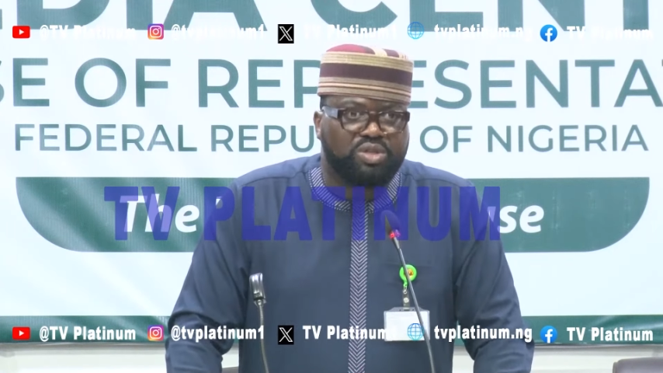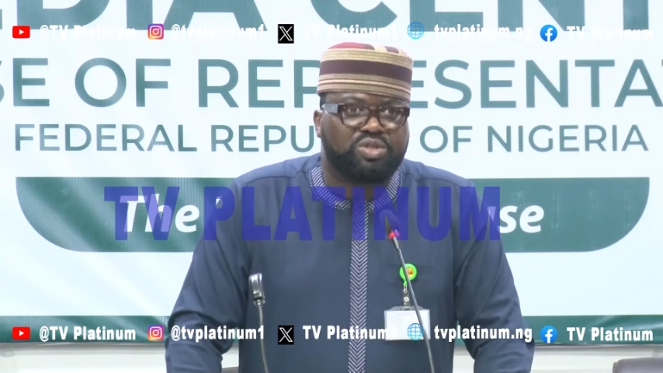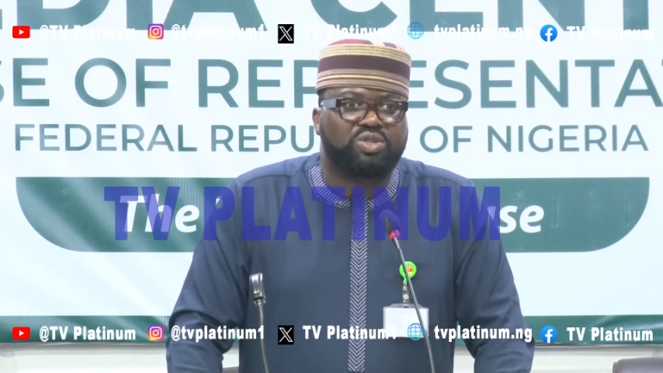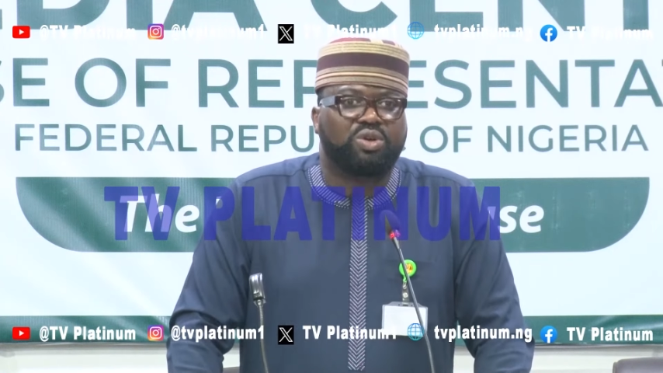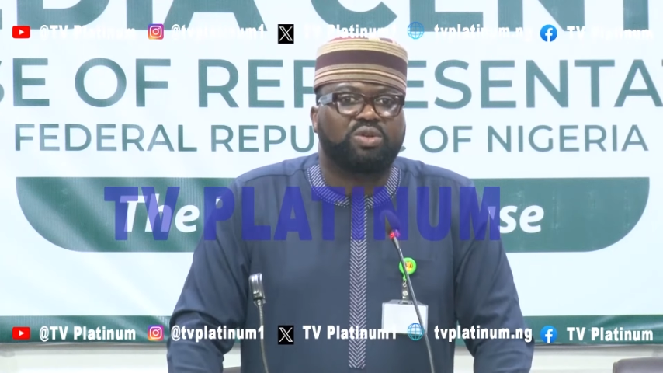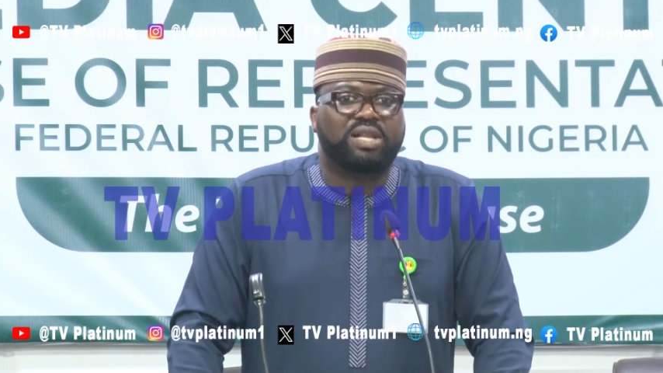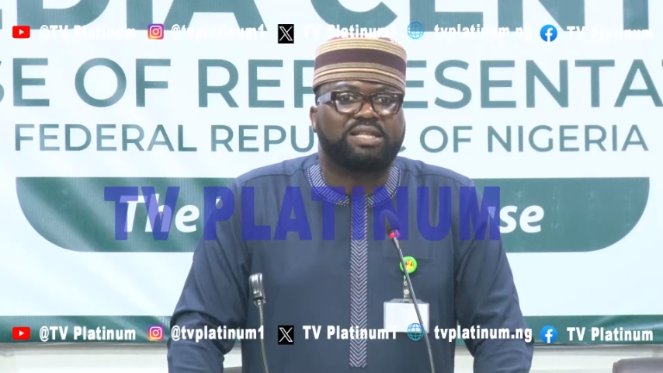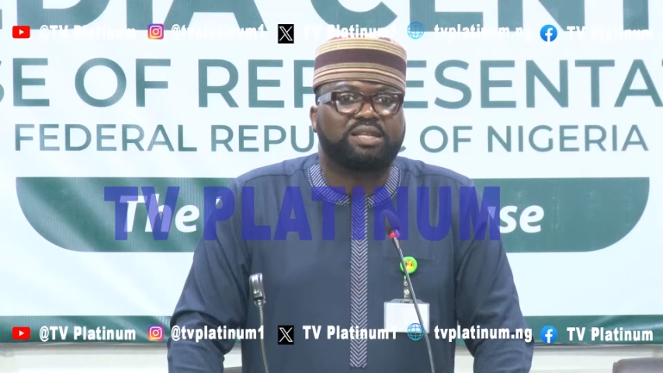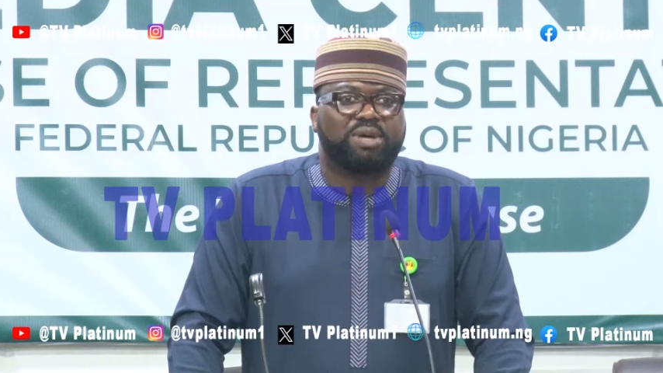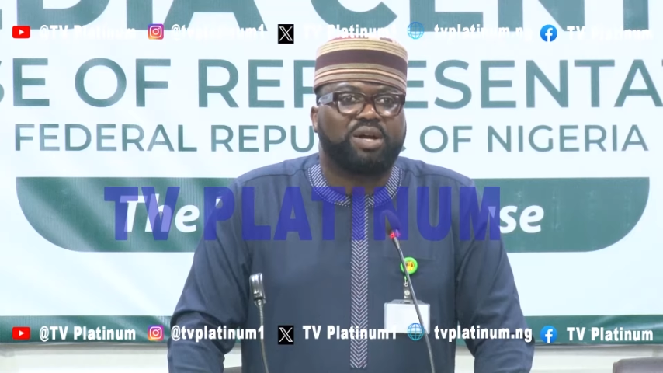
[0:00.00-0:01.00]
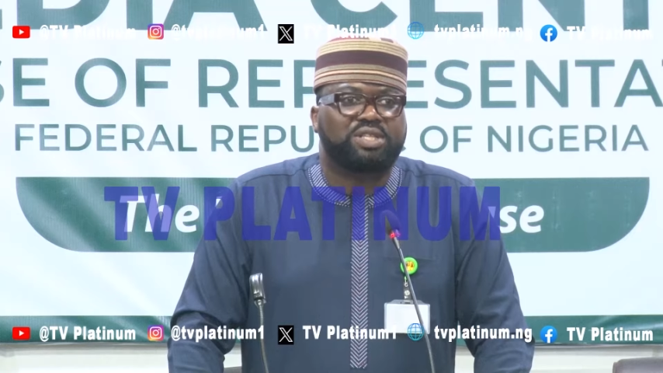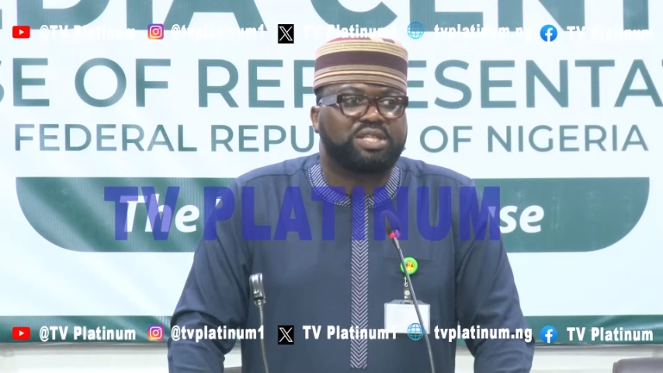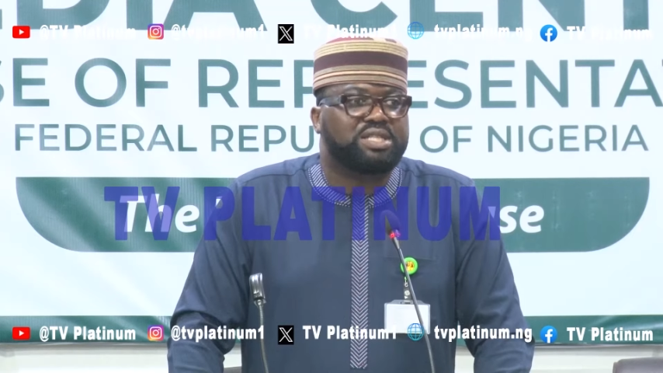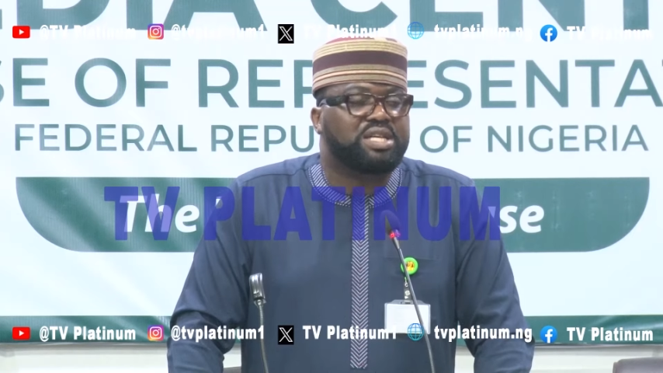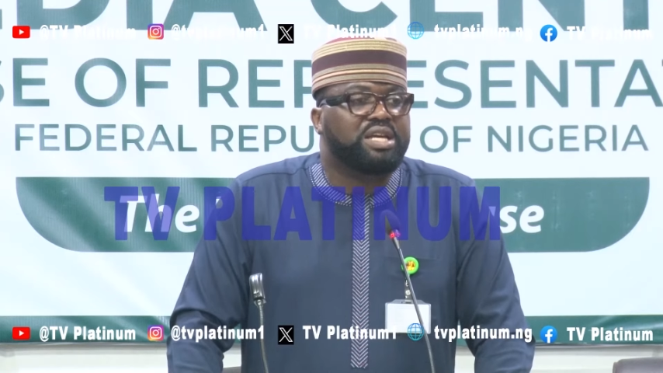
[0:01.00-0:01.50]
So that's about
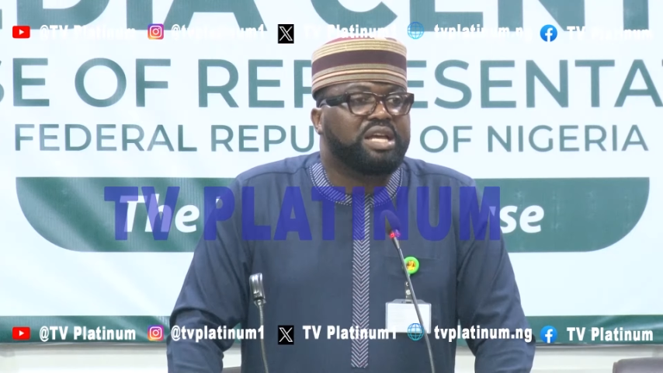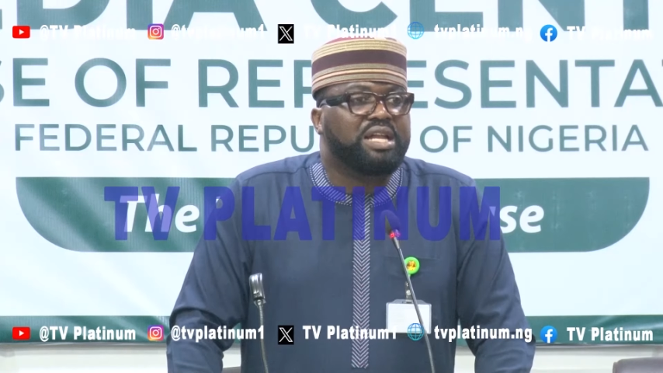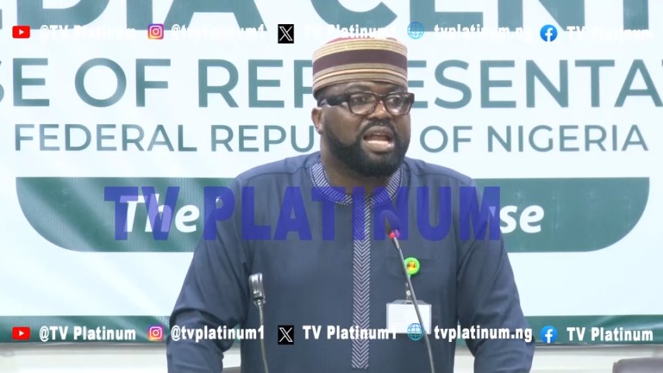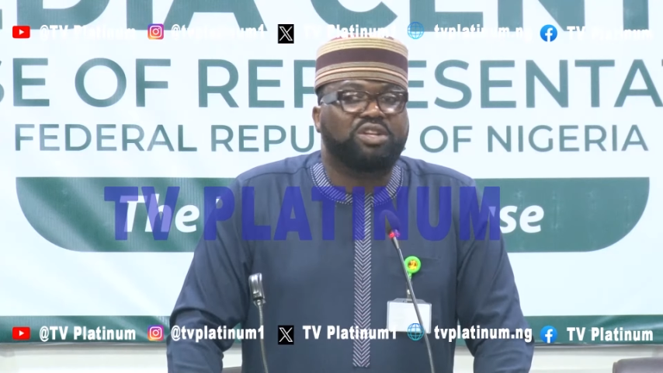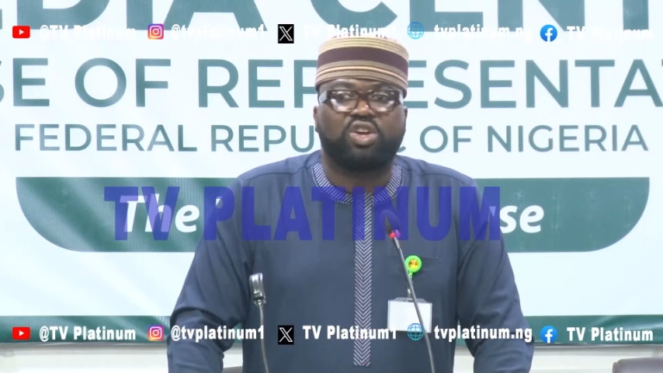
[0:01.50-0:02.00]
it. Now,